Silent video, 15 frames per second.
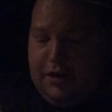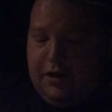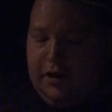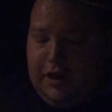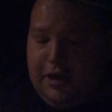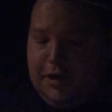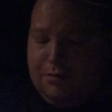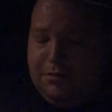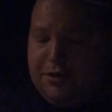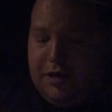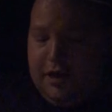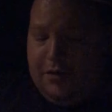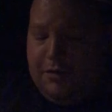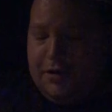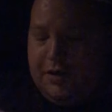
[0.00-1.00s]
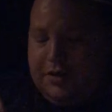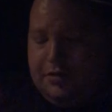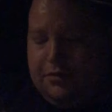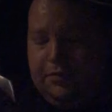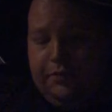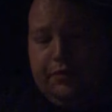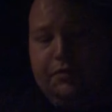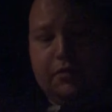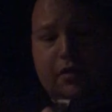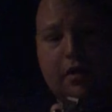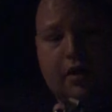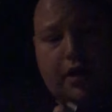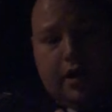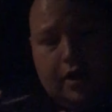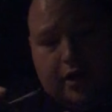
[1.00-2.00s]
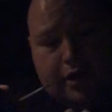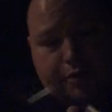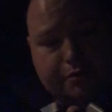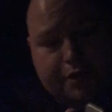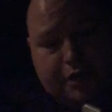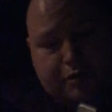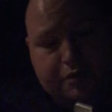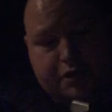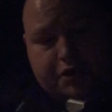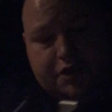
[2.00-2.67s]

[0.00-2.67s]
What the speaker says: clips of it. It was